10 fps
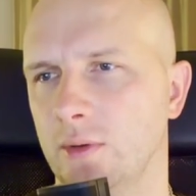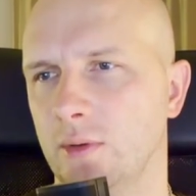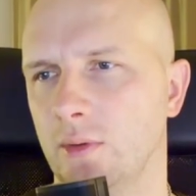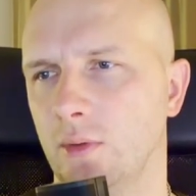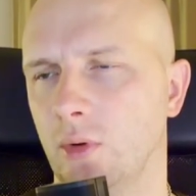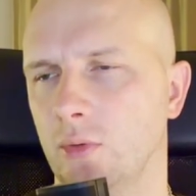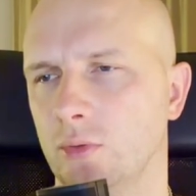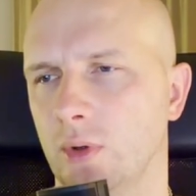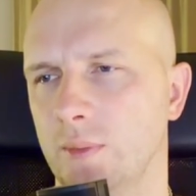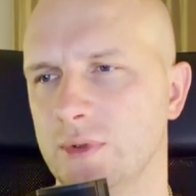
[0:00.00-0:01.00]
Go
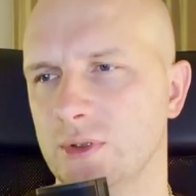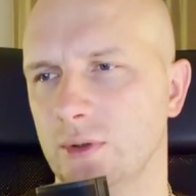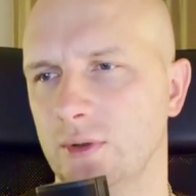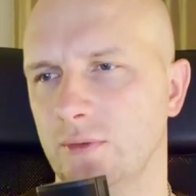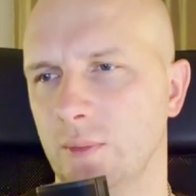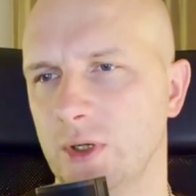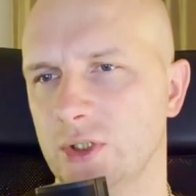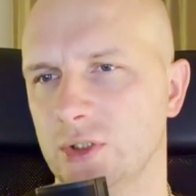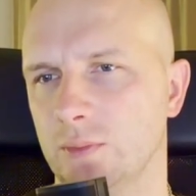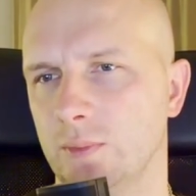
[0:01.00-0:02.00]
to App Store
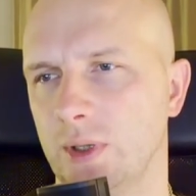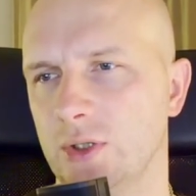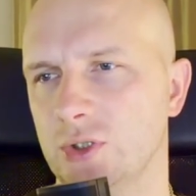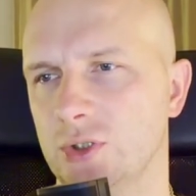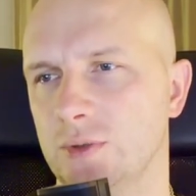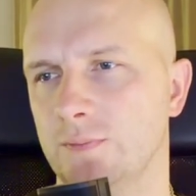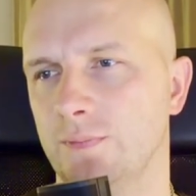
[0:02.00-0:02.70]
information page.